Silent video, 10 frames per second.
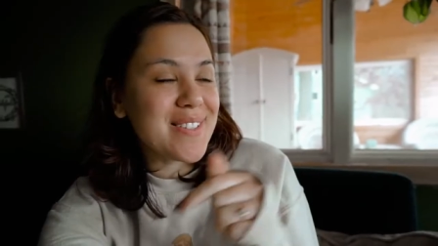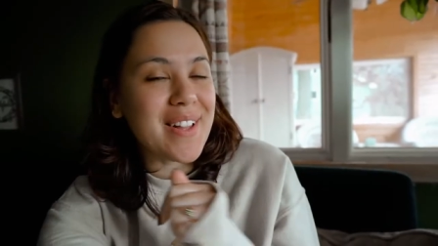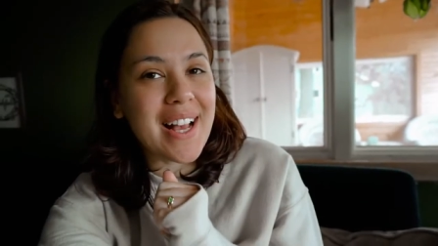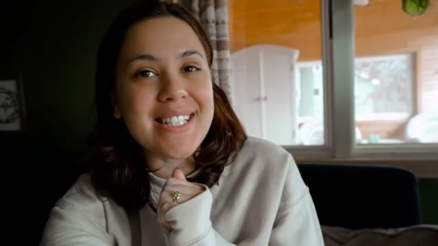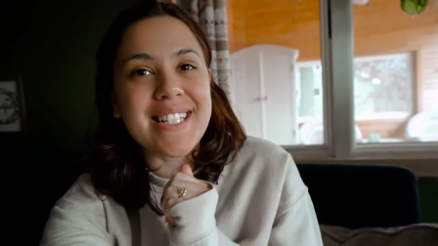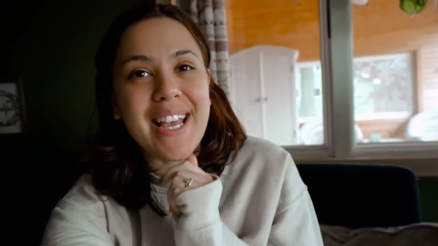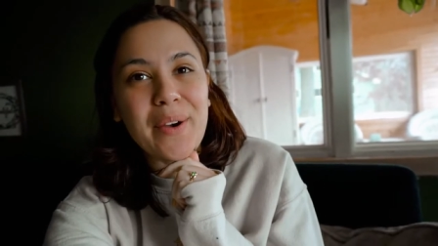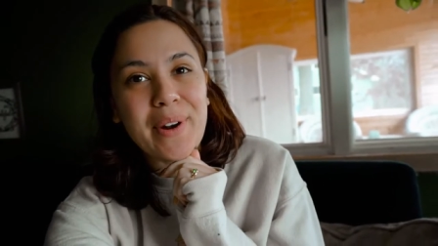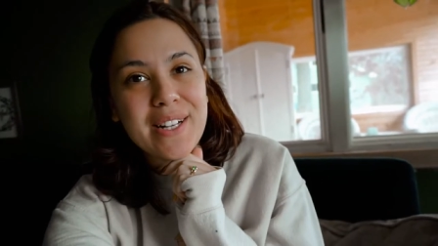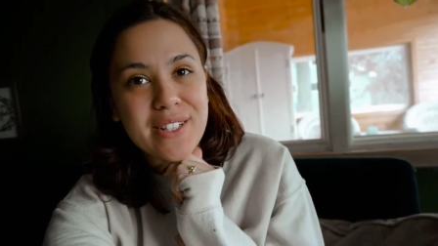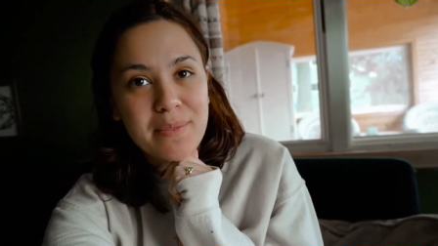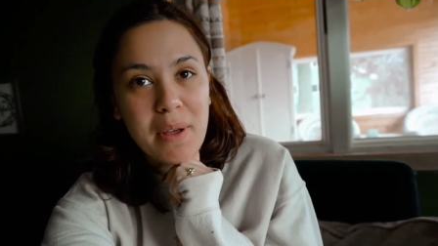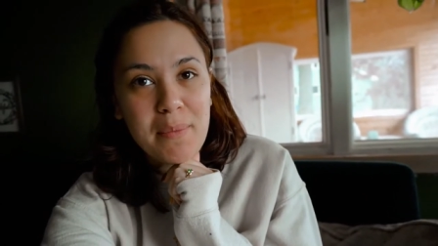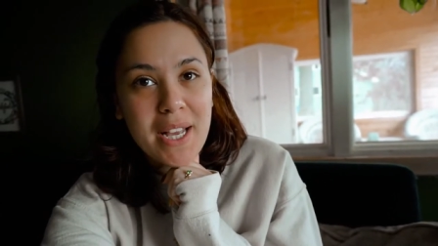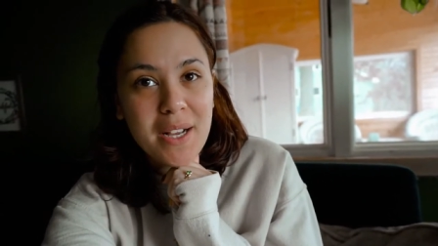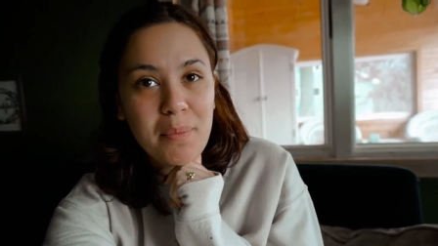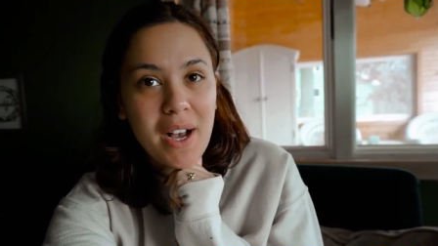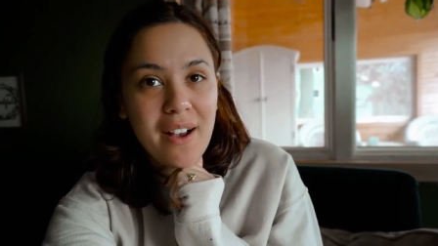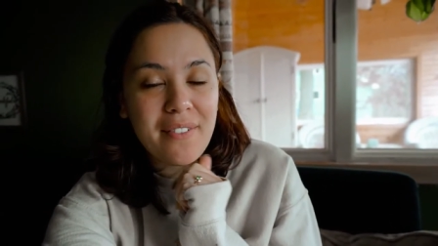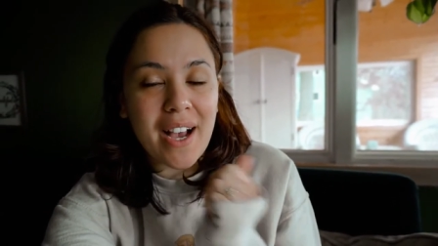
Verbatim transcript: last night when I took my makeup off,